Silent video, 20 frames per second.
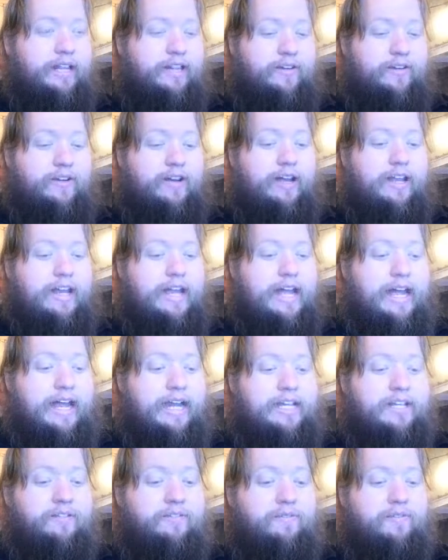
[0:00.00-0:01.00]
They're not
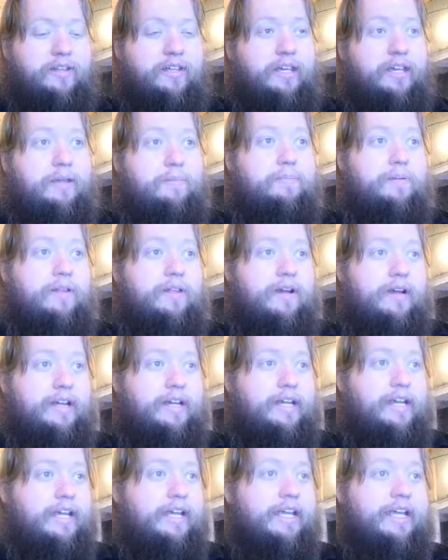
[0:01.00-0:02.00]
actively plotting
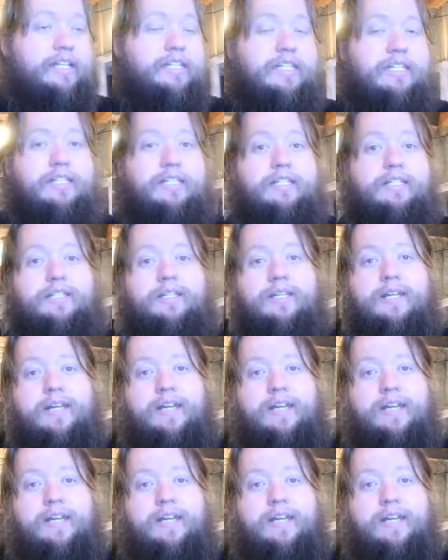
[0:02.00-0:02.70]
against us.